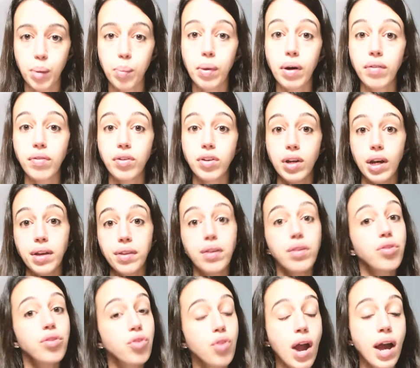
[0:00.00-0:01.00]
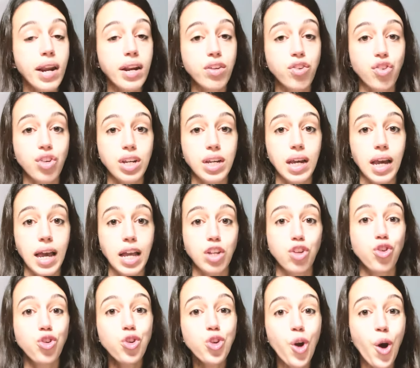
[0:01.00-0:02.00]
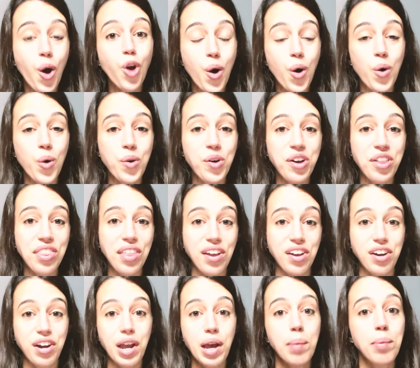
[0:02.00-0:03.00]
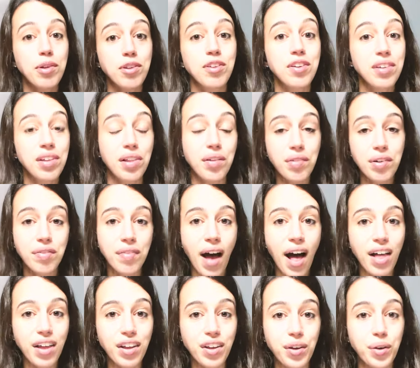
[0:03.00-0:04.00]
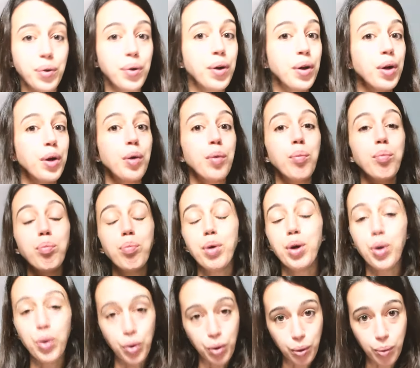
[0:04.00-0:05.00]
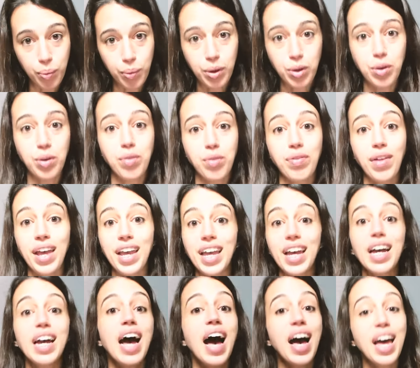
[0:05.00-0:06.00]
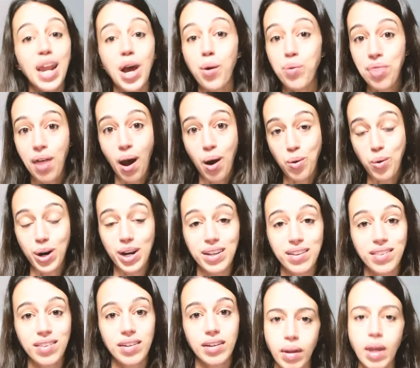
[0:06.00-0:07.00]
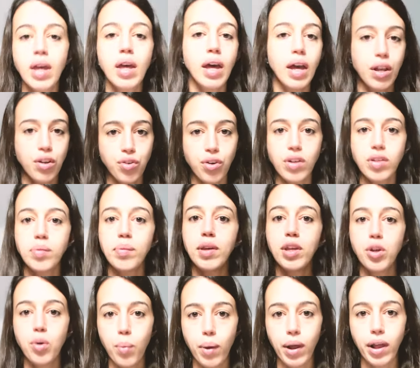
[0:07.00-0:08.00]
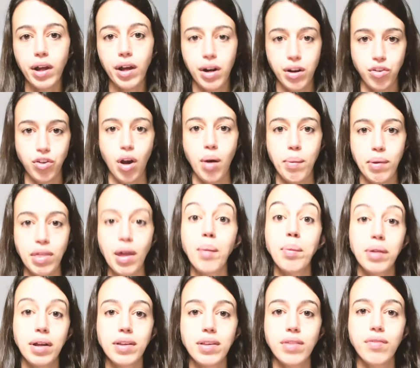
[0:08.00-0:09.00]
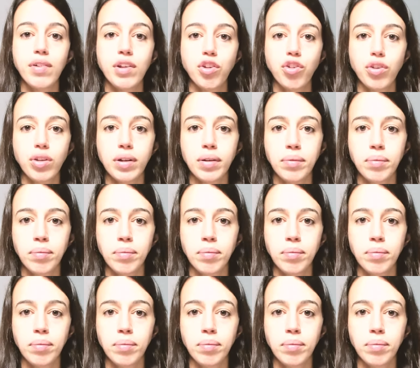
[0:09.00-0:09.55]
But if you take this strategy and show that you're able to deliver value, boom, you've cut out that risk. And trust me, you will get a job at that place eventually.